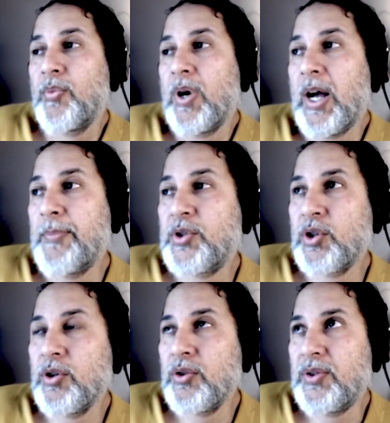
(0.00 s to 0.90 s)
I'm
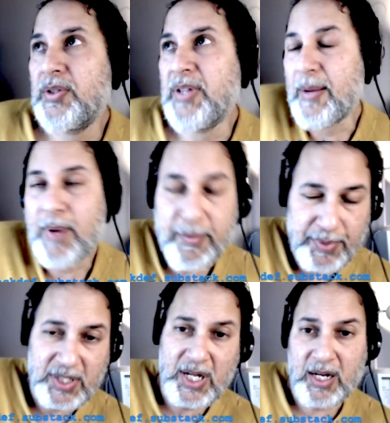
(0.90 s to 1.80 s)
sure they might
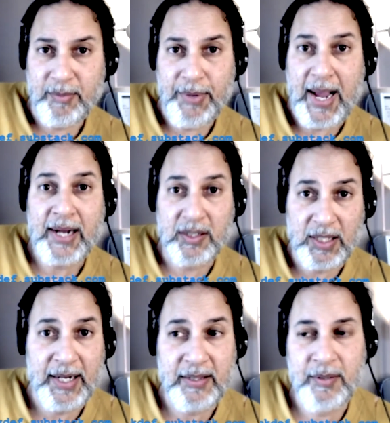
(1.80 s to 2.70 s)
be taken aback, a
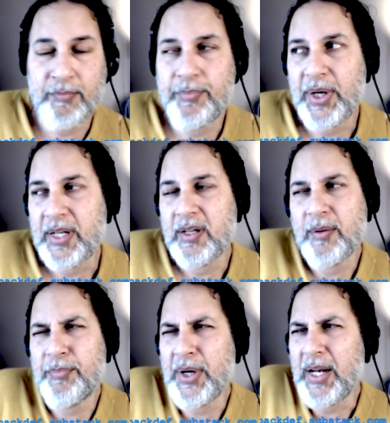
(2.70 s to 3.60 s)
lot of them, but
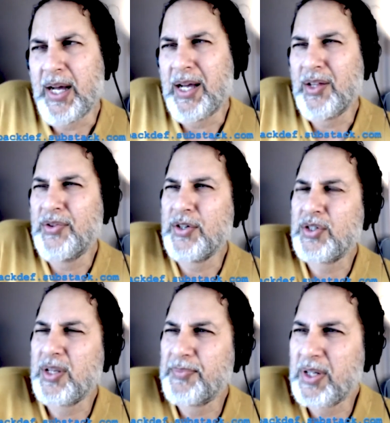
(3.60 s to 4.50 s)
there's
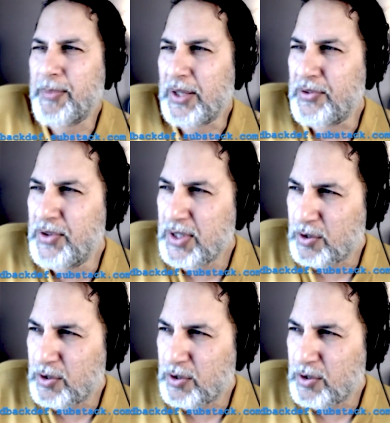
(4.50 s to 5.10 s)
something about this